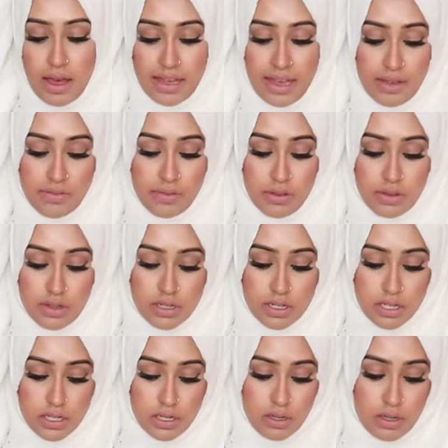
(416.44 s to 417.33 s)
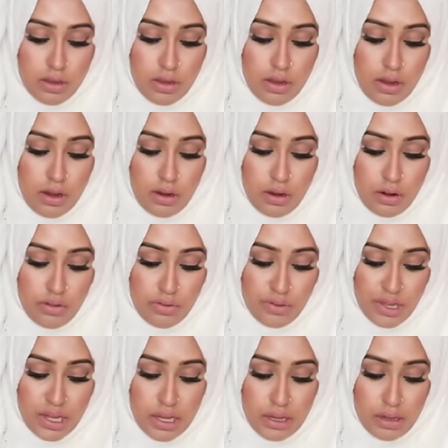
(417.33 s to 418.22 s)
Okay, I've got the two
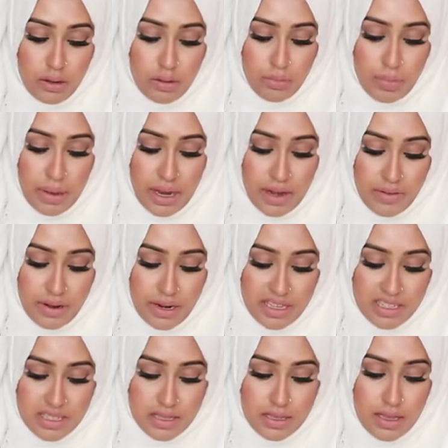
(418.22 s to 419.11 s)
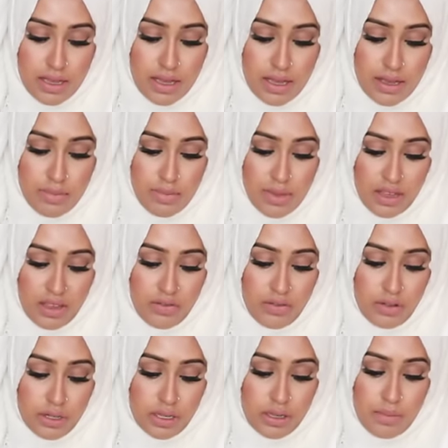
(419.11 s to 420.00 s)
L'Oreal Paris uh, Mega
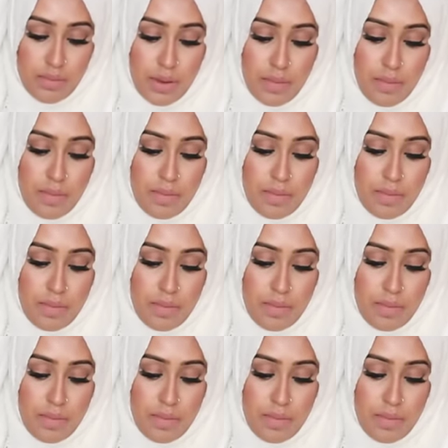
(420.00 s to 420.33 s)
Volume